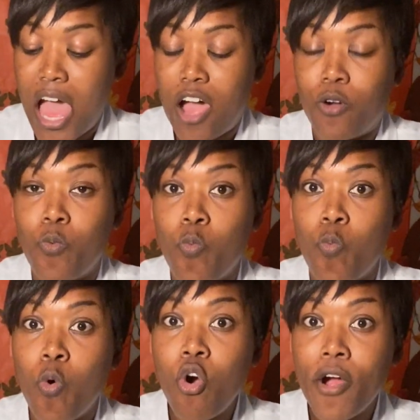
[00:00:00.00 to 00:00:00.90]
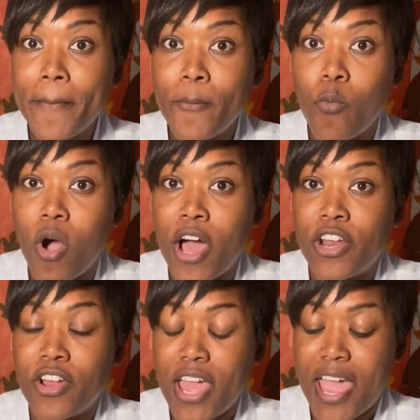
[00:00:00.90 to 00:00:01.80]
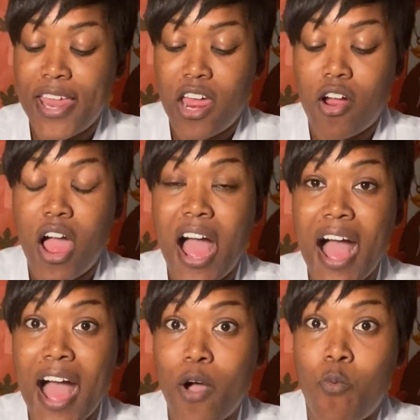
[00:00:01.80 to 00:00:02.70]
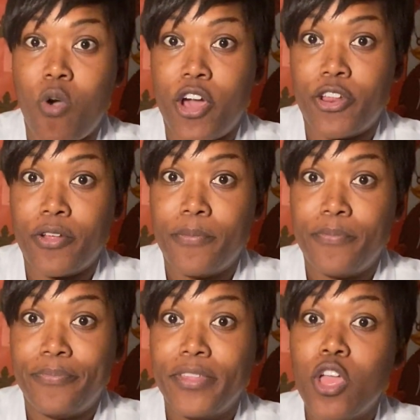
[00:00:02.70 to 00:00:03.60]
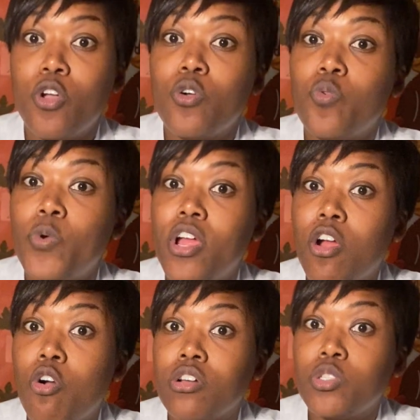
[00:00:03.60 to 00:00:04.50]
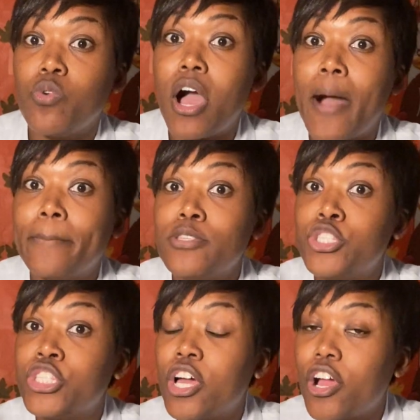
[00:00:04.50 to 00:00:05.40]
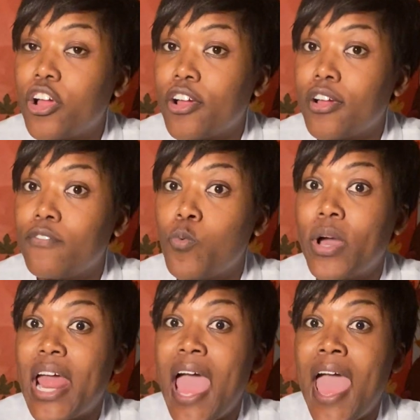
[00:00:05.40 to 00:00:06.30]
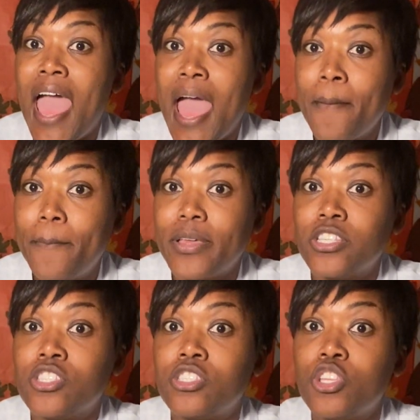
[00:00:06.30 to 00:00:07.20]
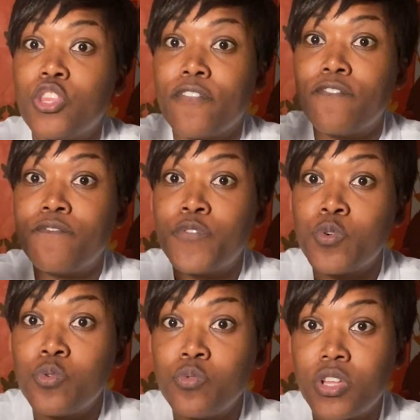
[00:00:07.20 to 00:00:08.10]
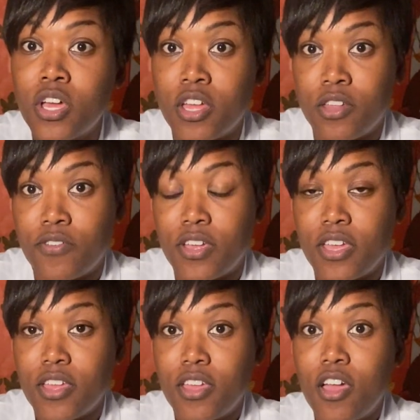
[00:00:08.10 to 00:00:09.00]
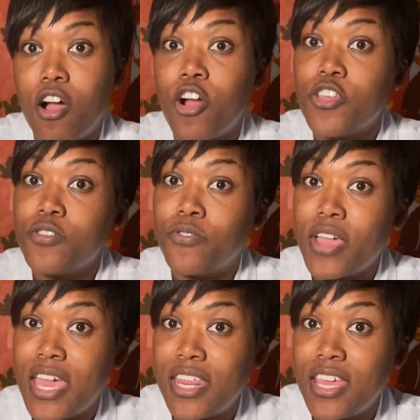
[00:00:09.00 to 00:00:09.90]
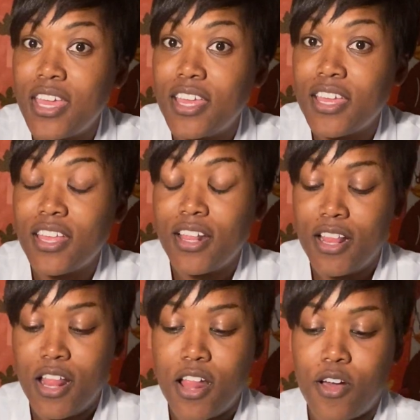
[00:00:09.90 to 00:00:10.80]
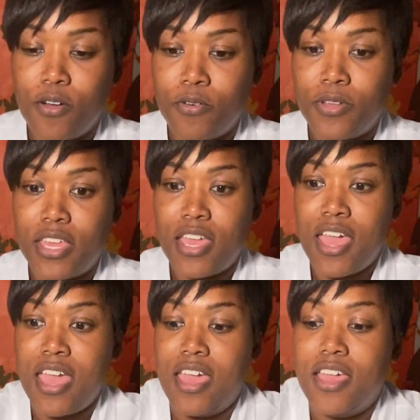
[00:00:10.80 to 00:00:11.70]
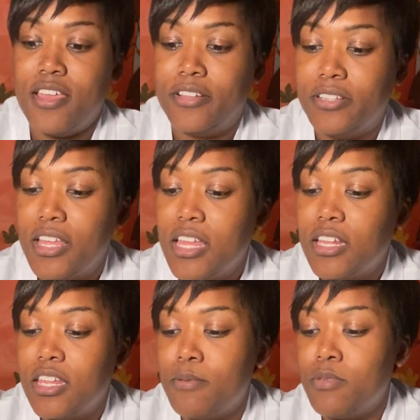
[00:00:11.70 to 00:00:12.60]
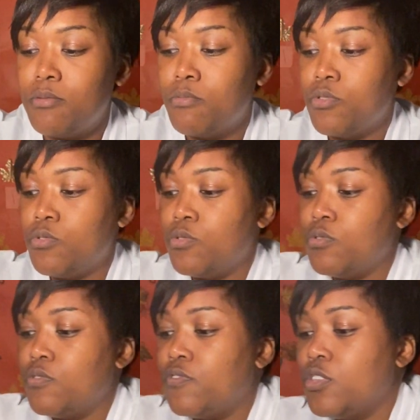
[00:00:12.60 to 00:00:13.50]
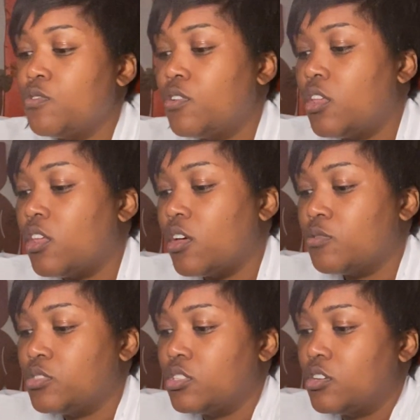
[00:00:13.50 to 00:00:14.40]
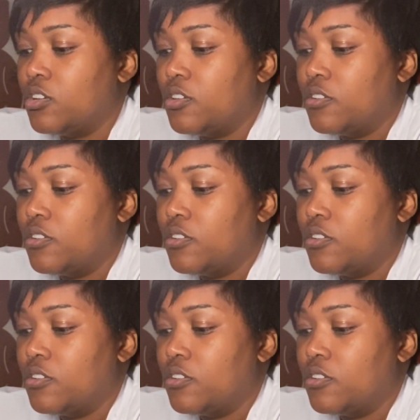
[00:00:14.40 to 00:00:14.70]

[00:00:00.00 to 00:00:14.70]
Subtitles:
our warm water, and our hot water. We are going to observe what happens to the food coloring. Are you ready? Okay, let me move you closer.